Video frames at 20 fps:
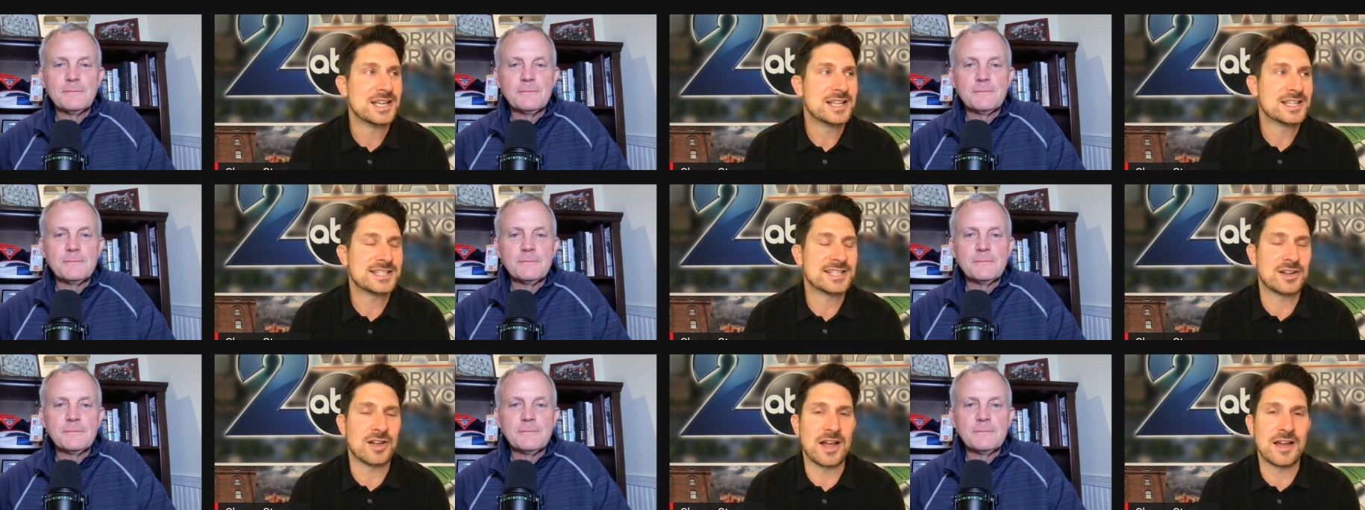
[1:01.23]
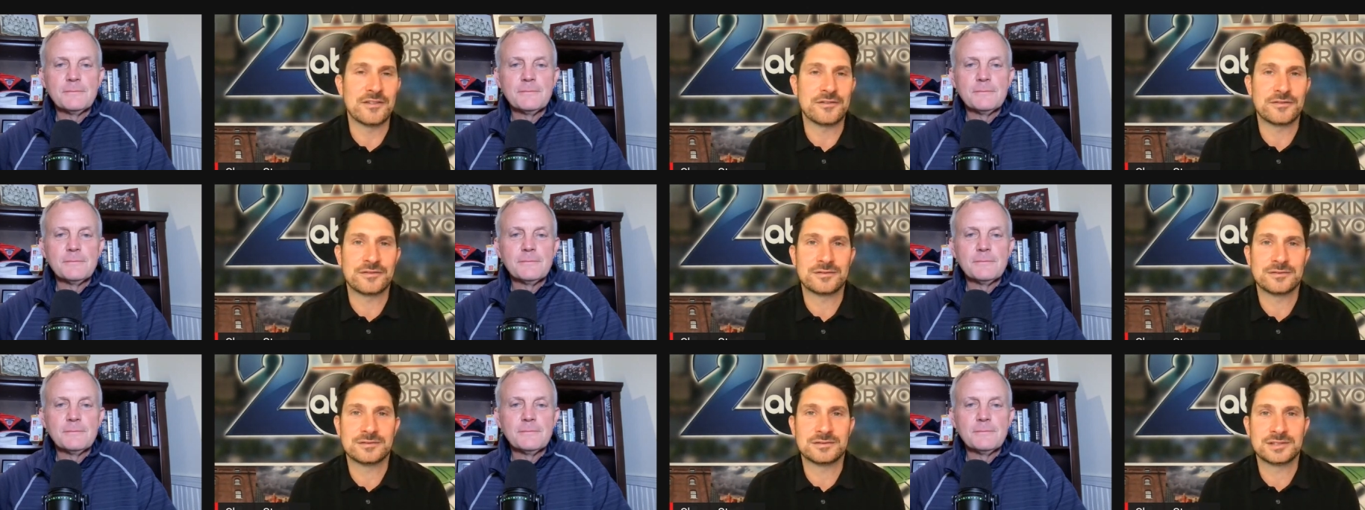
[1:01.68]
Speaker 1: still
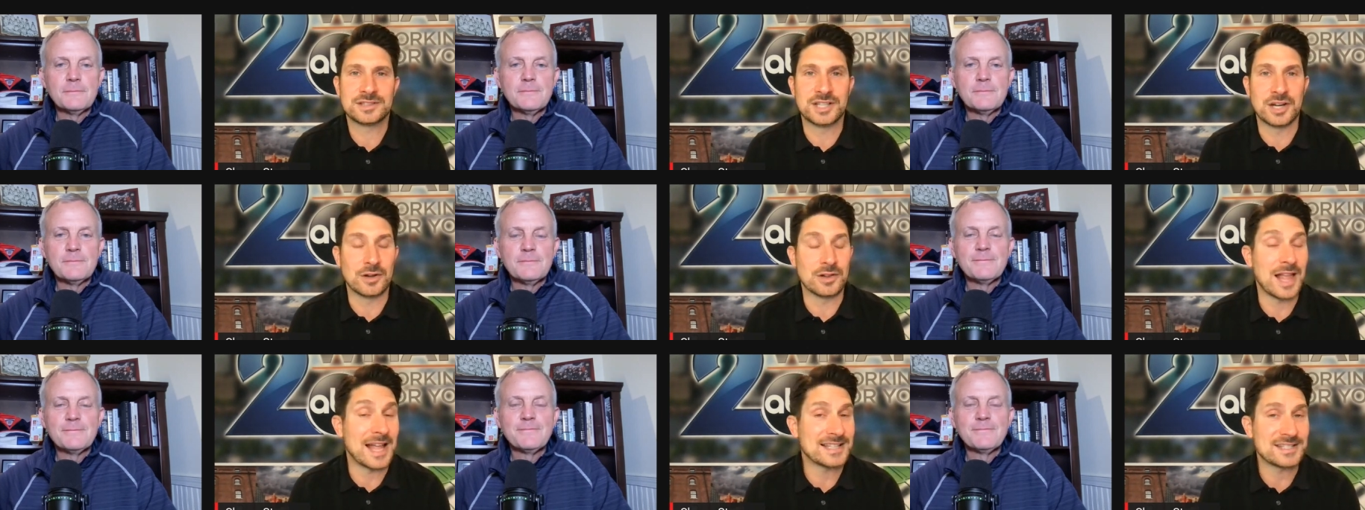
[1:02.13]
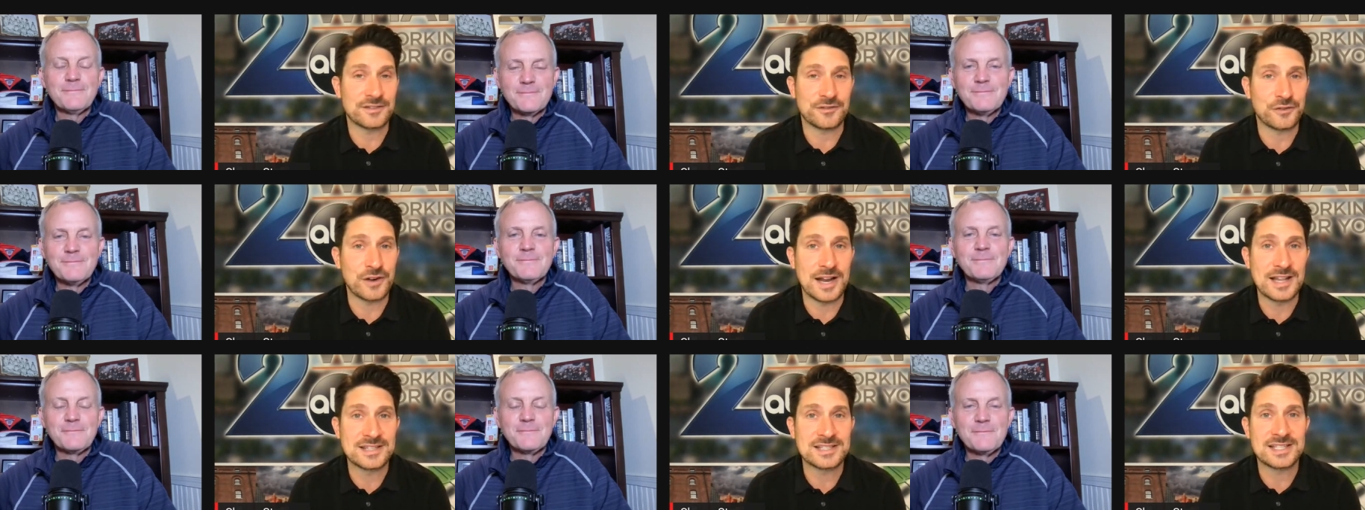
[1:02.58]
have you know lots of
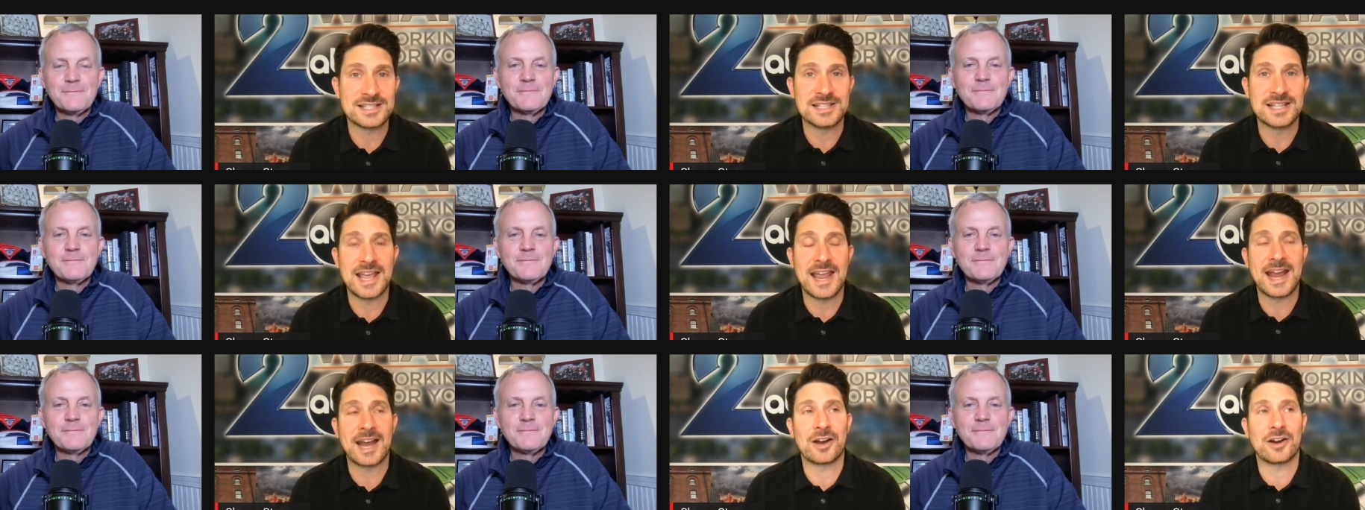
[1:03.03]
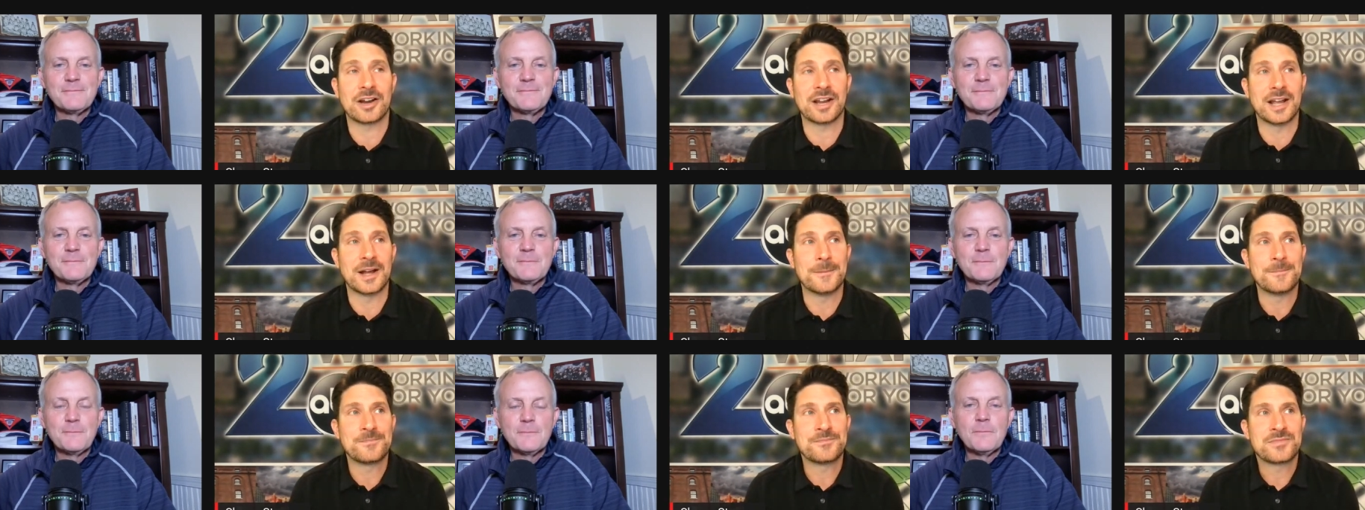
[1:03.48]
friends in the area.